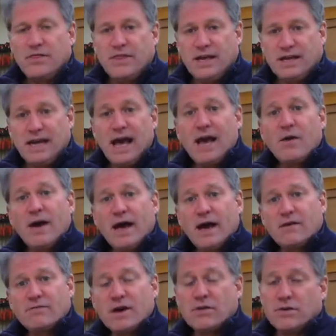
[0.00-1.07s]
they now
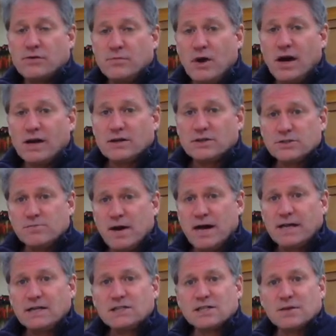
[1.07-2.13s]
have other models.
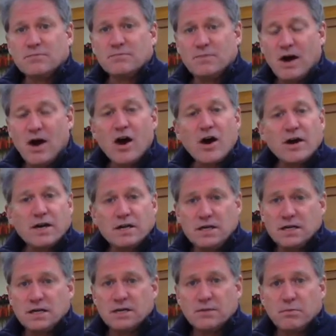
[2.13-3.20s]
Mine is a hard
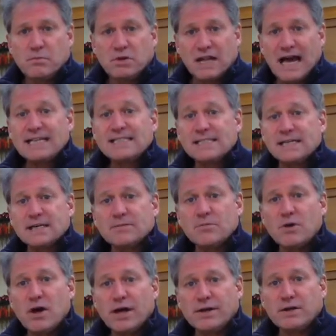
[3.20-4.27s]
plastic
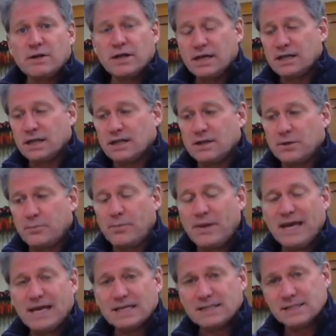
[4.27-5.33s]
model, and the little
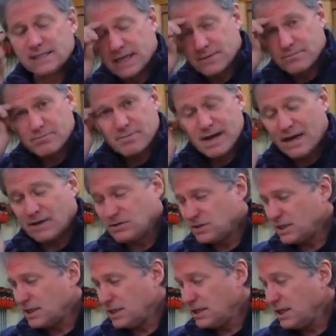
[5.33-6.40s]
pins that
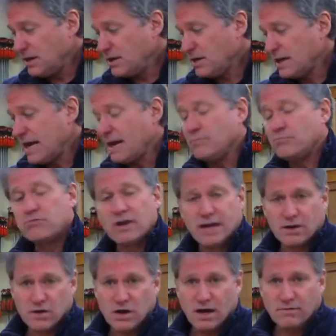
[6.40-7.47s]
mount it in there can
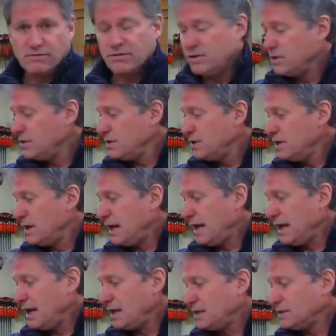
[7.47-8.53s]
break off.
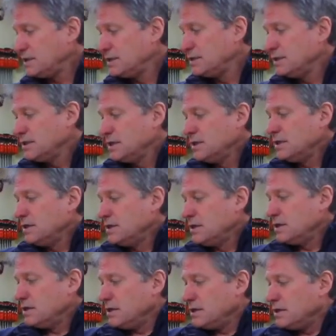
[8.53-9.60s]
And
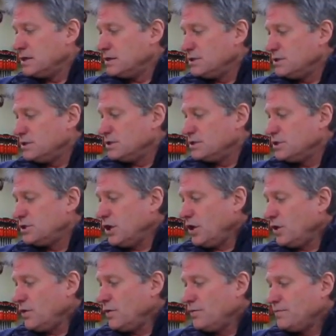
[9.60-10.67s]

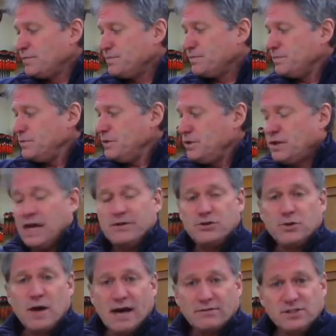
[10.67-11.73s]
so they
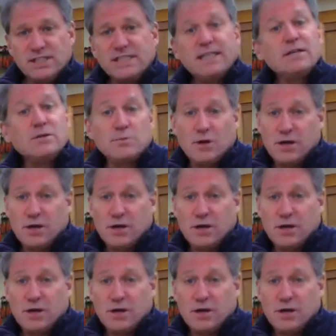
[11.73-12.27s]
do have steel